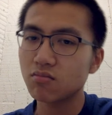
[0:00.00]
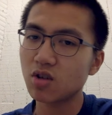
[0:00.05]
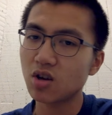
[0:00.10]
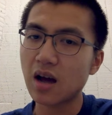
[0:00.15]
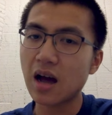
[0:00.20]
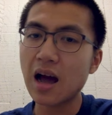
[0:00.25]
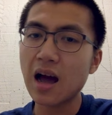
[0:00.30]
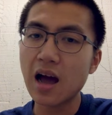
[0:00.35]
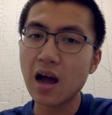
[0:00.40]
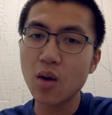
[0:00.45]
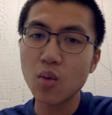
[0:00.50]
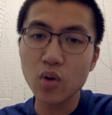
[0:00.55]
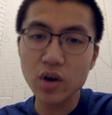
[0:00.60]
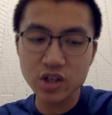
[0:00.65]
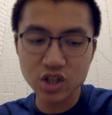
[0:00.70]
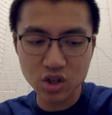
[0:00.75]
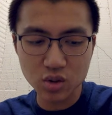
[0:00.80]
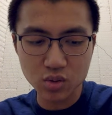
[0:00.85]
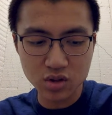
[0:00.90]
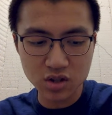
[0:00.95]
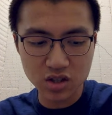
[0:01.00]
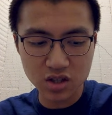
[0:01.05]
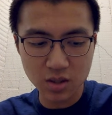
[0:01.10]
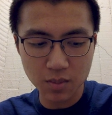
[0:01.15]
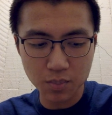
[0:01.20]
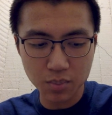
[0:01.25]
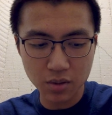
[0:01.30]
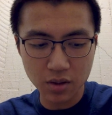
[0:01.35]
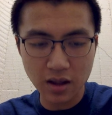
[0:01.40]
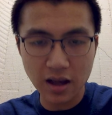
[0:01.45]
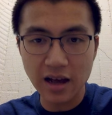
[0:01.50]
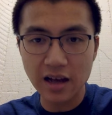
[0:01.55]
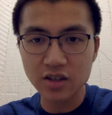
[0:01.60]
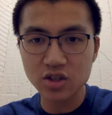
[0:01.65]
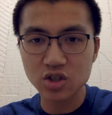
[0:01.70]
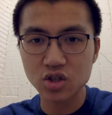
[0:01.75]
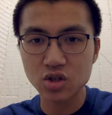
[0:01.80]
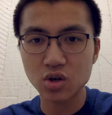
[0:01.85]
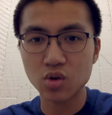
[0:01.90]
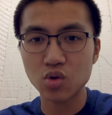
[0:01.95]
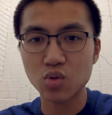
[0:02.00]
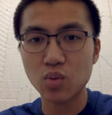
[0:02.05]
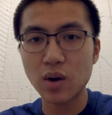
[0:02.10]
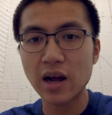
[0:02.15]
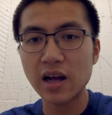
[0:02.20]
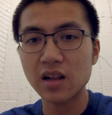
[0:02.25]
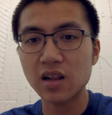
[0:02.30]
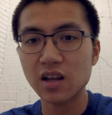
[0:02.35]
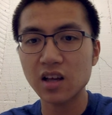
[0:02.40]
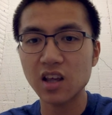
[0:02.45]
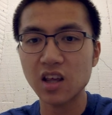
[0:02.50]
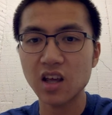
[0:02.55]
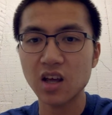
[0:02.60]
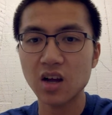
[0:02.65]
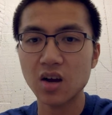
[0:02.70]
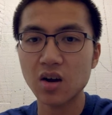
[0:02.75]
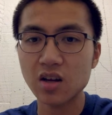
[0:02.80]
I wish it was simple as, you right click here,